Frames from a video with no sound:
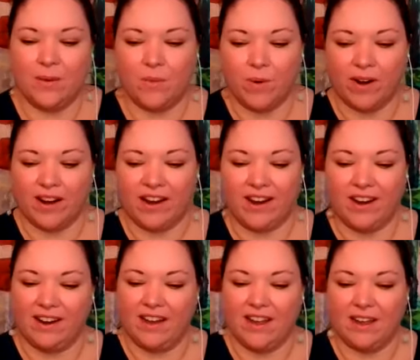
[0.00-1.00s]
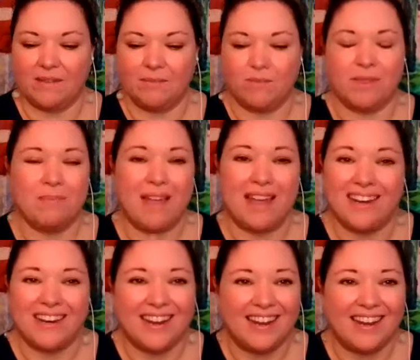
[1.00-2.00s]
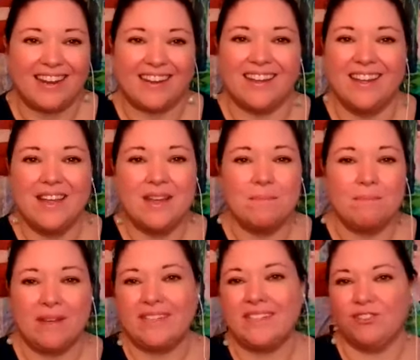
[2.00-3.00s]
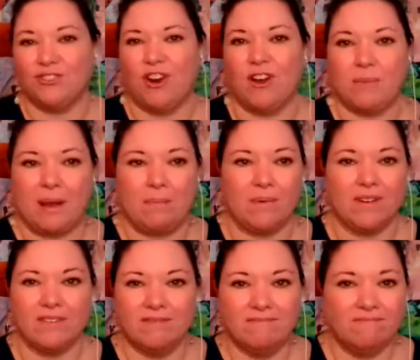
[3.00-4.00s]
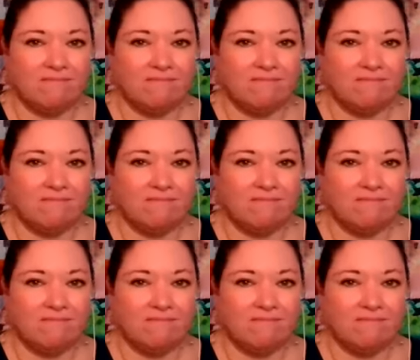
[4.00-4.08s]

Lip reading: working with pen and ink, basic drawing paper